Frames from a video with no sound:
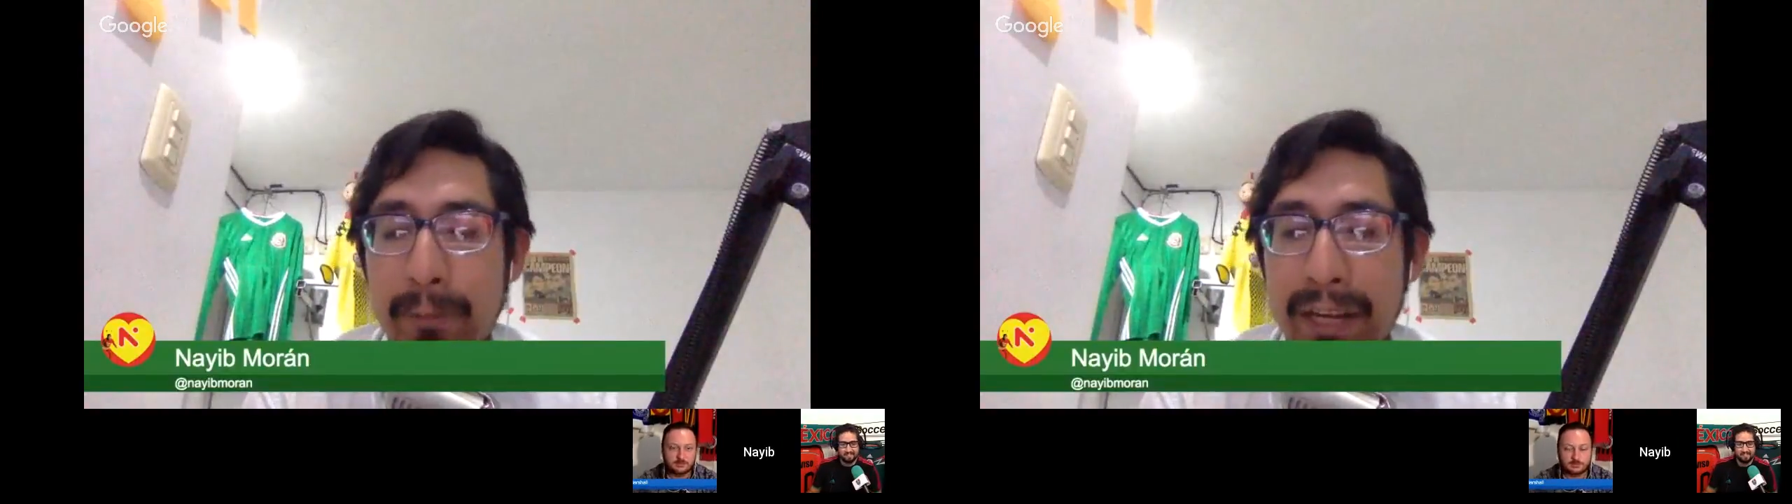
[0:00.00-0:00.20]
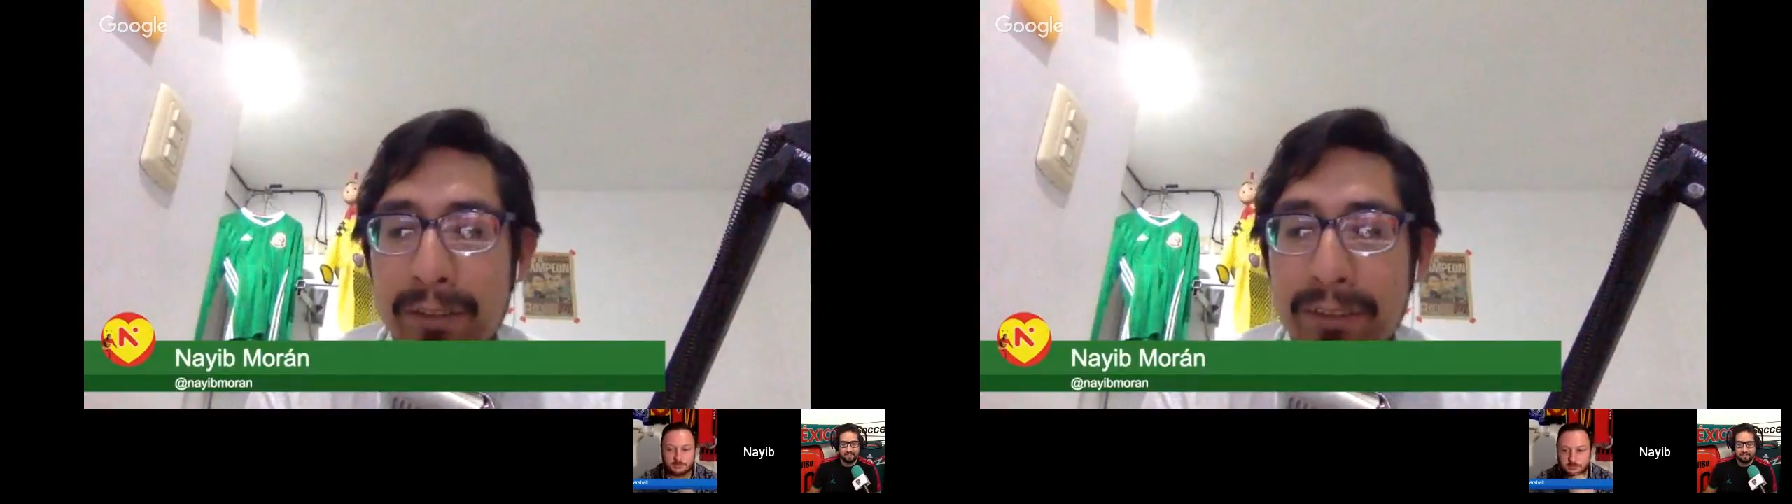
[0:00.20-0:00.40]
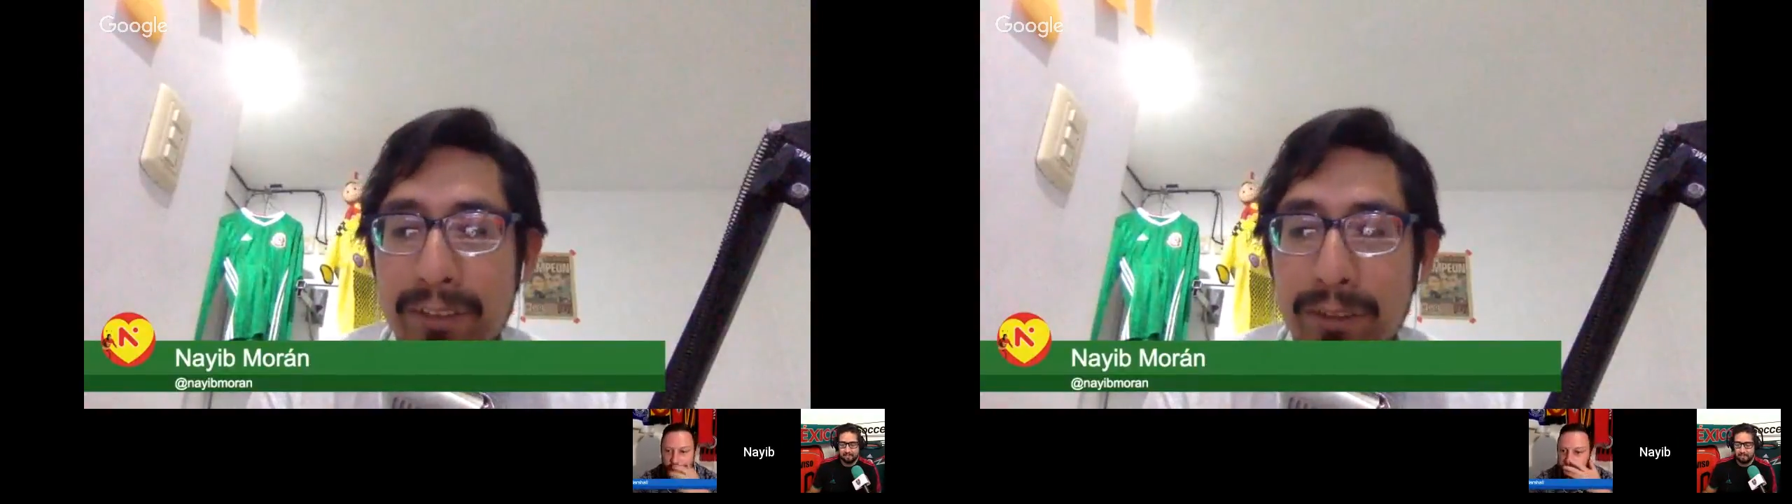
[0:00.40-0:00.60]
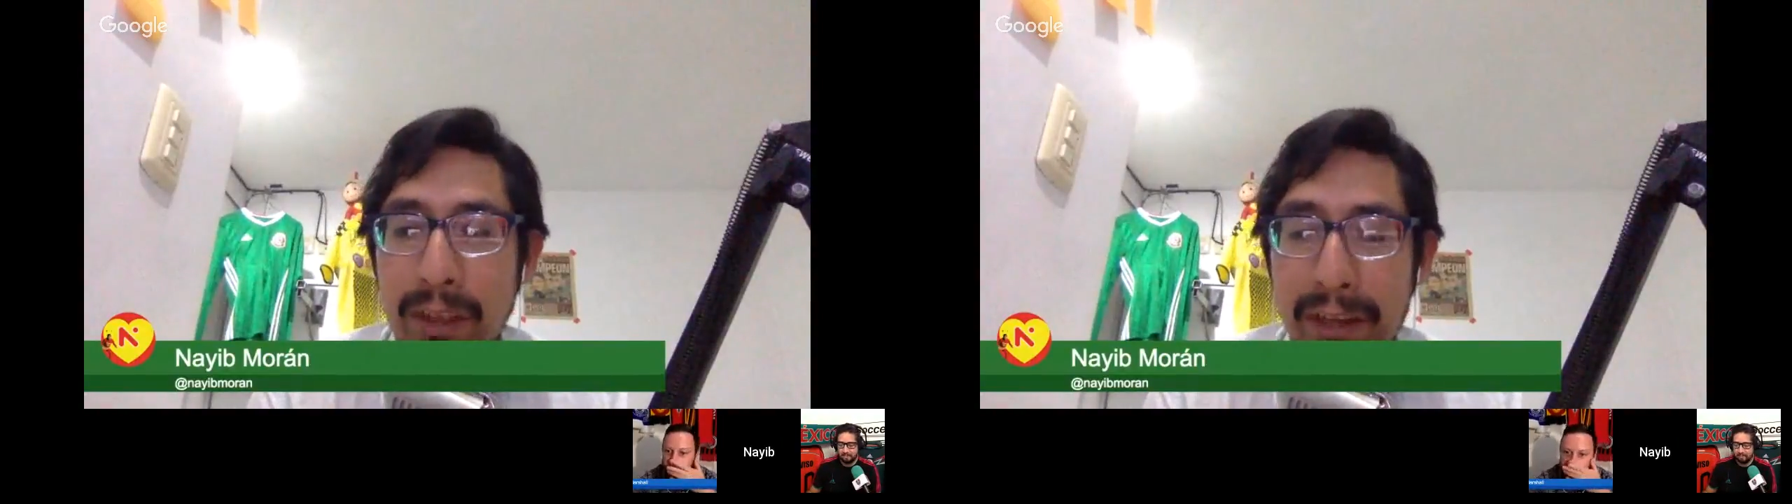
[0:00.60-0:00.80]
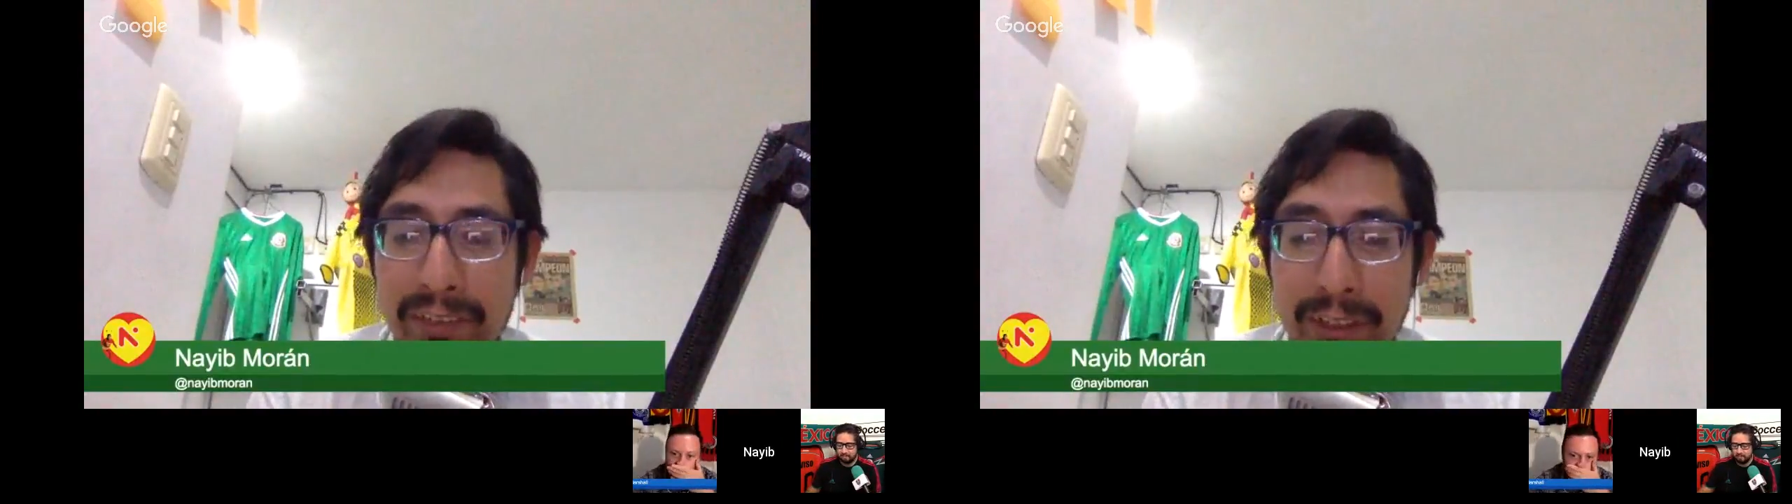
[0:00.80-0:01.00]
buenas noches to
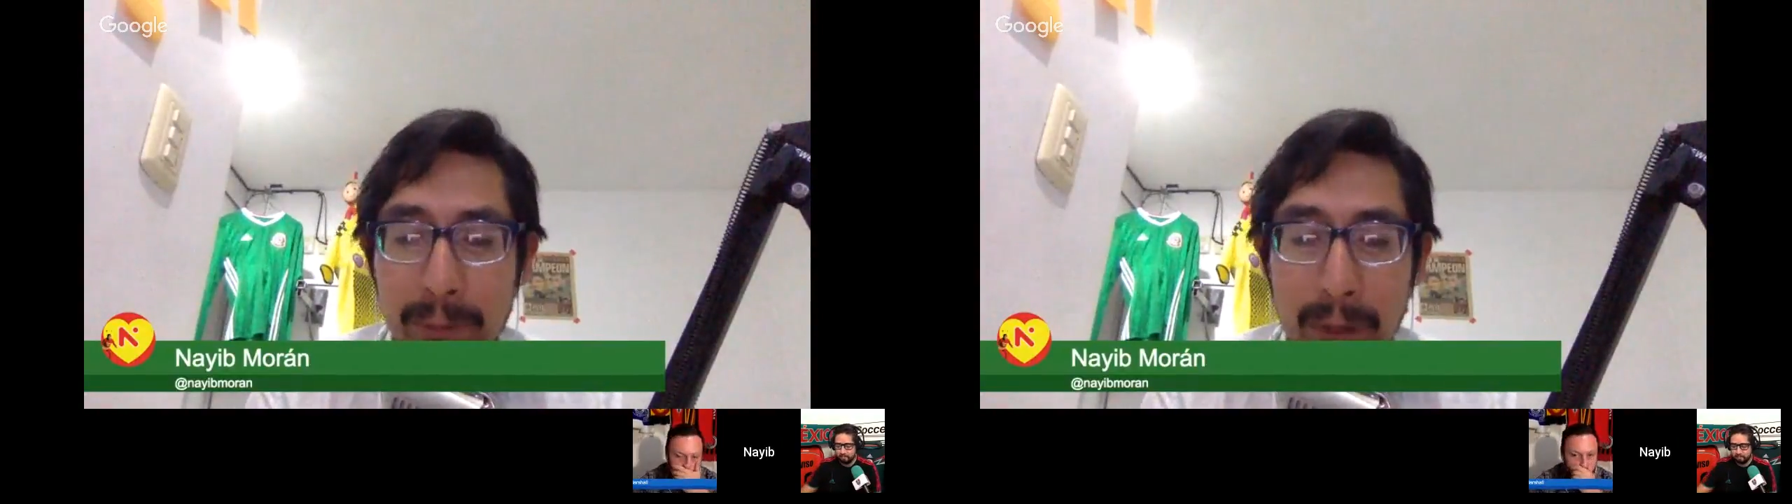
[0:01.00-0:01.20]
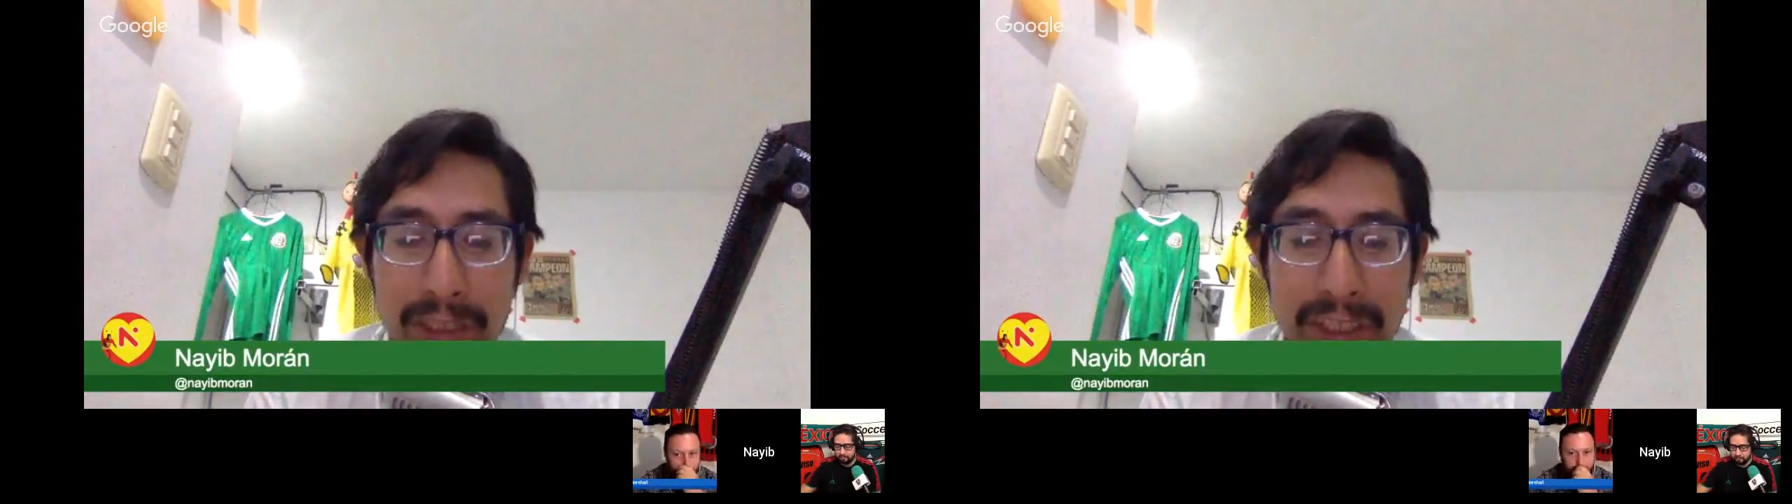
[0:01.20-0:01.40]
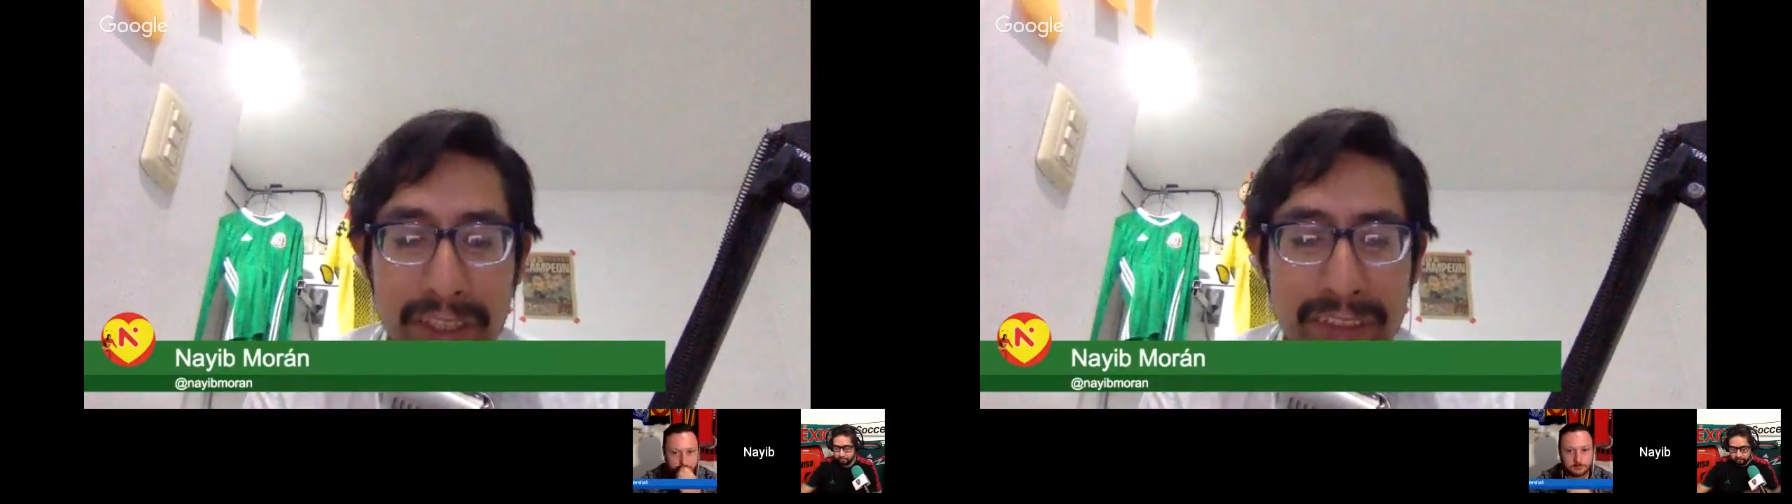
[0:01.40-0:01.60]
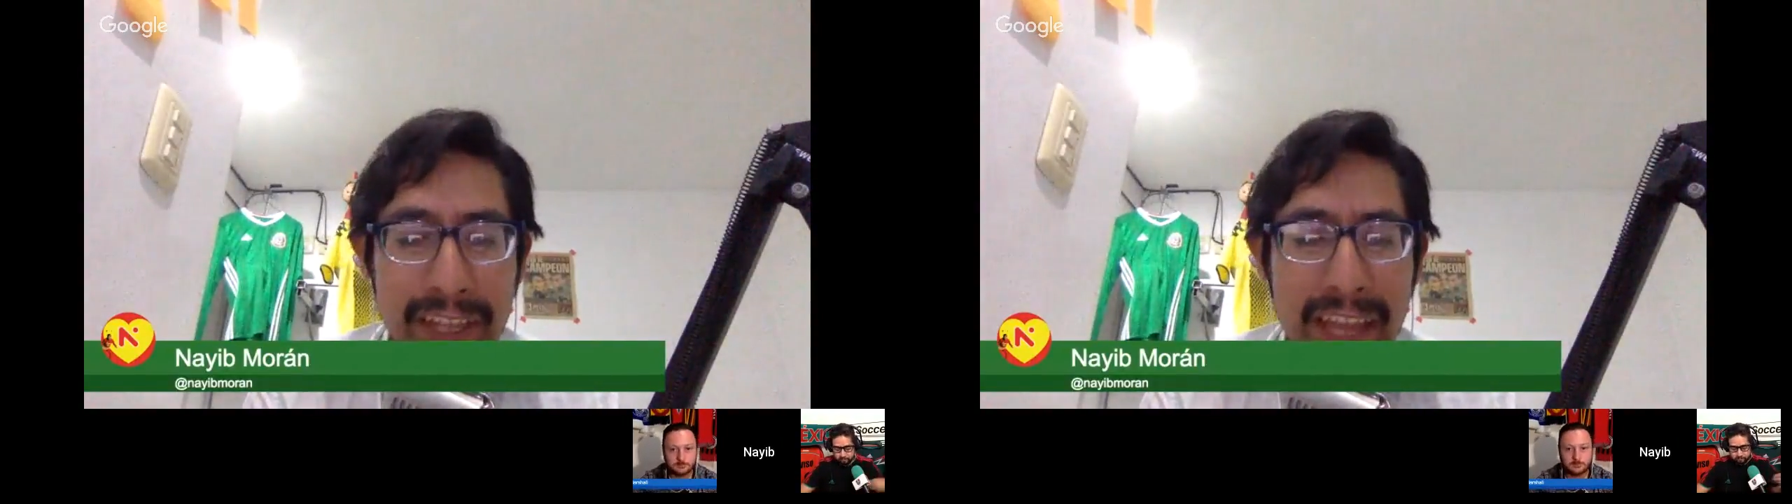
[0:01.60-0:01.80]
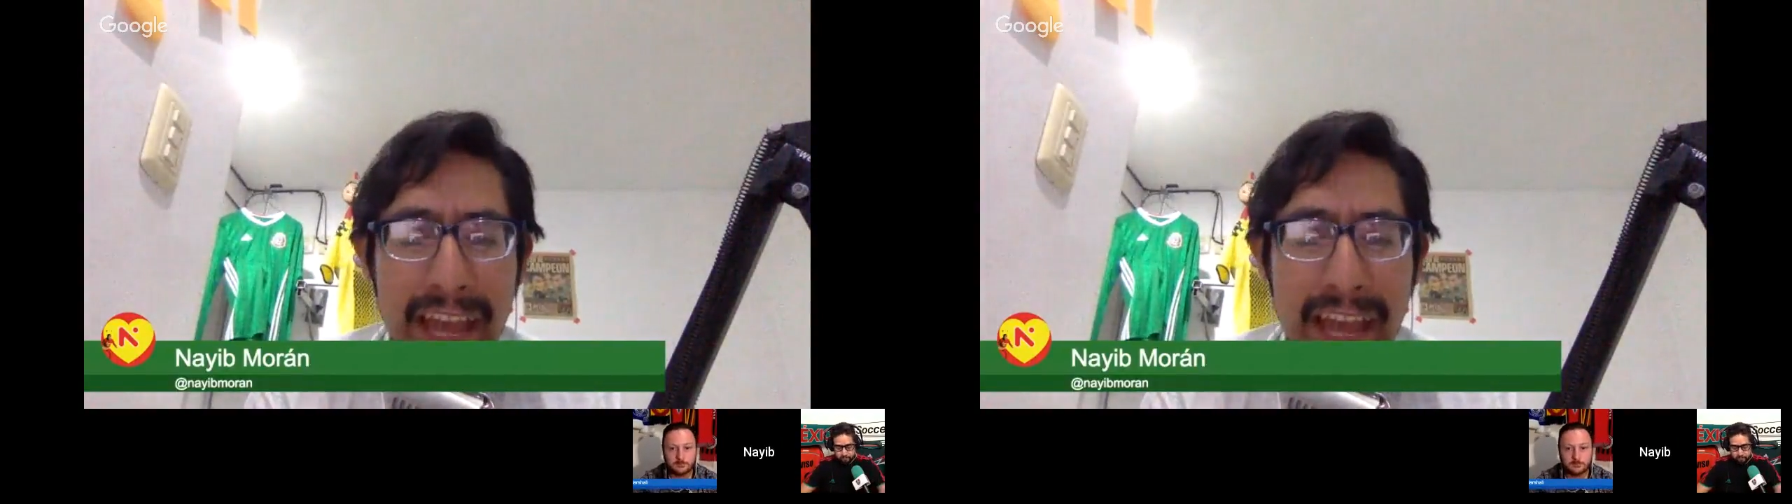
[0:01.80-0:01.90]
the audience that is watching us.